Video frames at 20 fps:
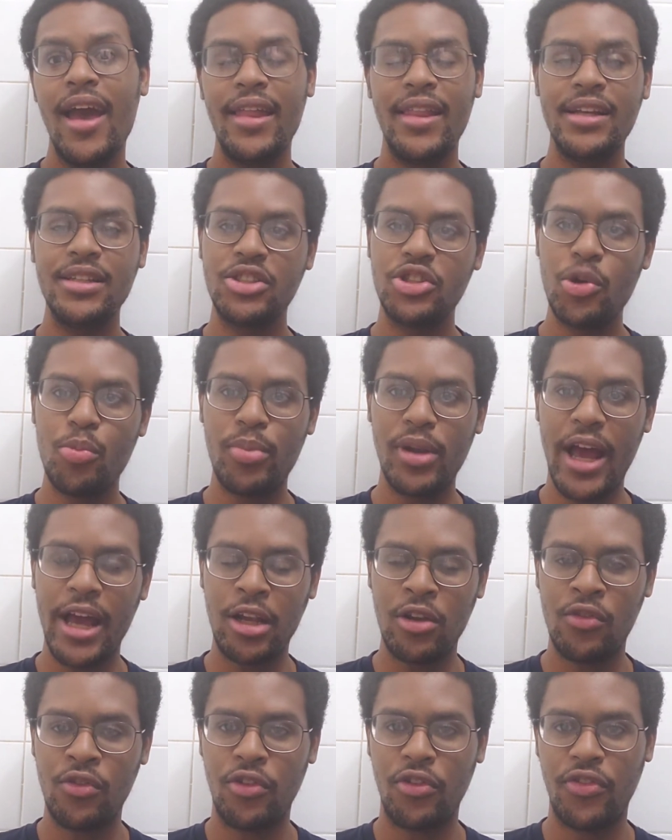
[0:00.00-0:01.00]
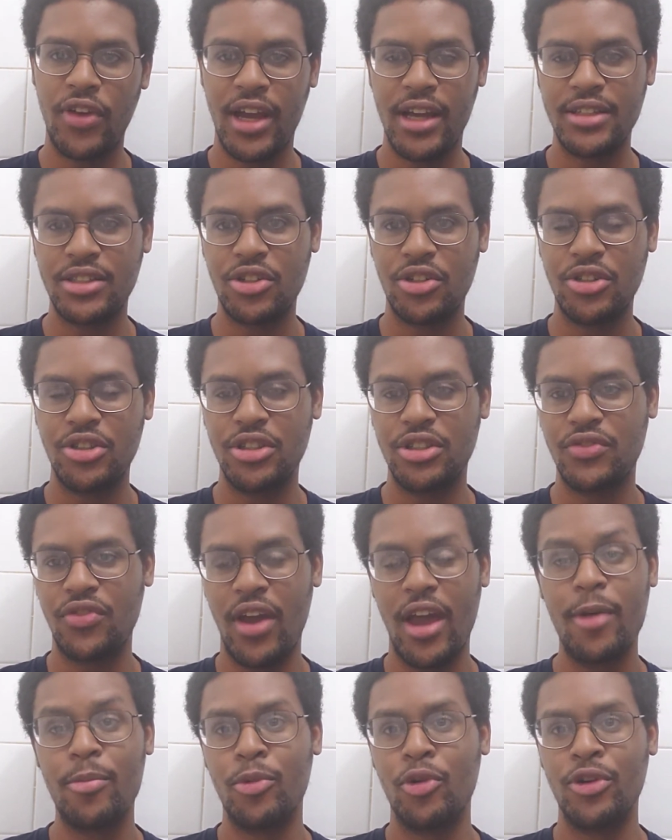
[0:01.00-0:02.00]
And then some Black Clover fans are just
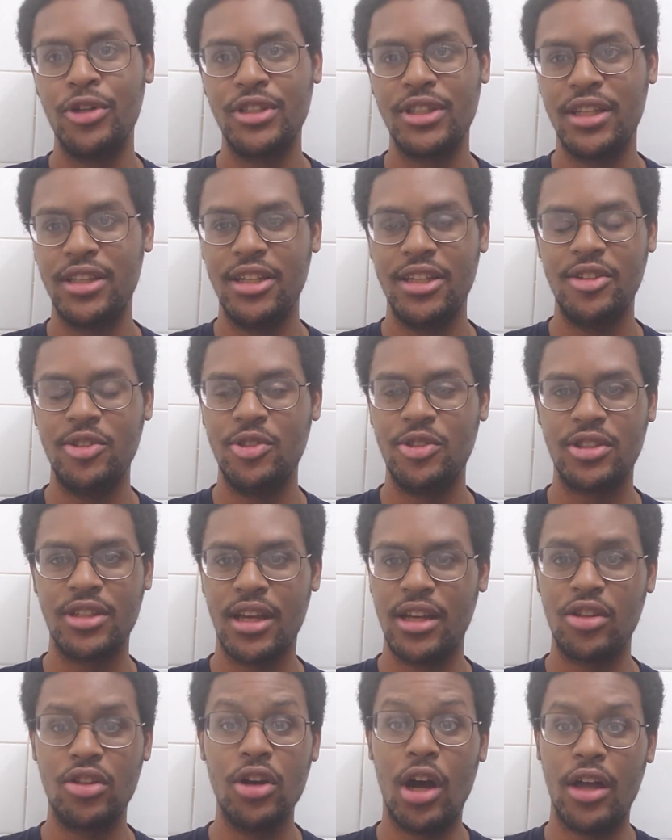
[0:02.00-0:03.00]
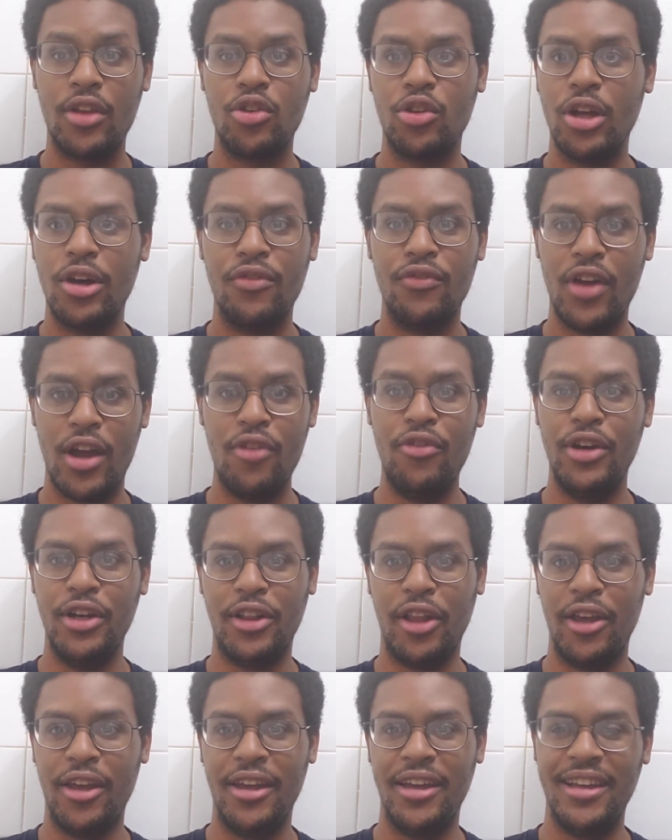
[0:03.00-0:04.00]
fanboys and they're just like, I love
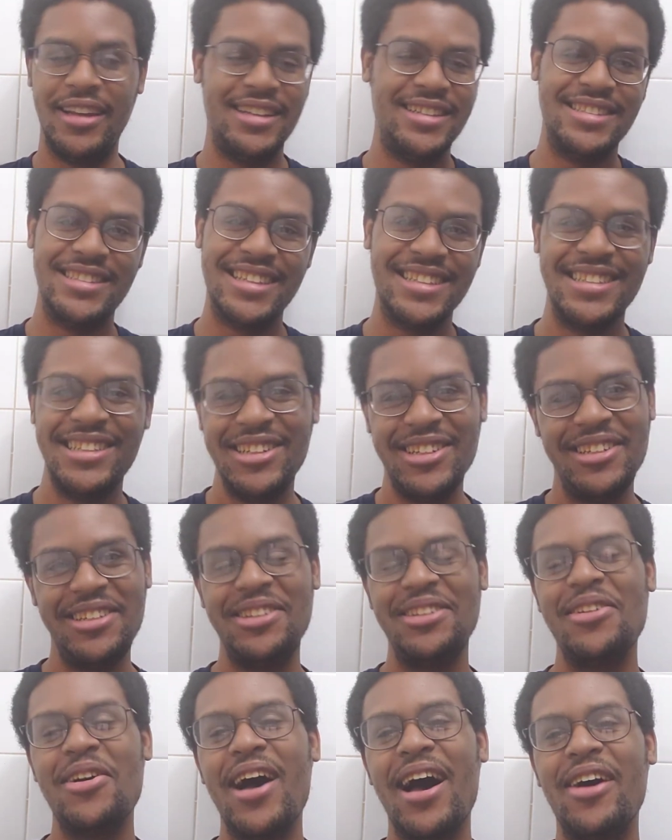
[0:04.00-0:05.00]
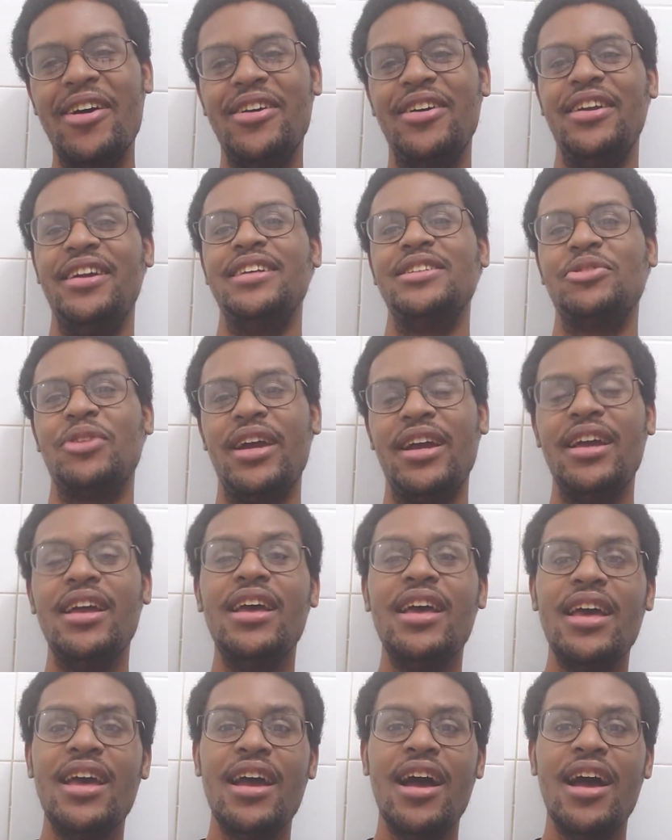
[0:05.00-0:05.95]
everything. You know how it is, right?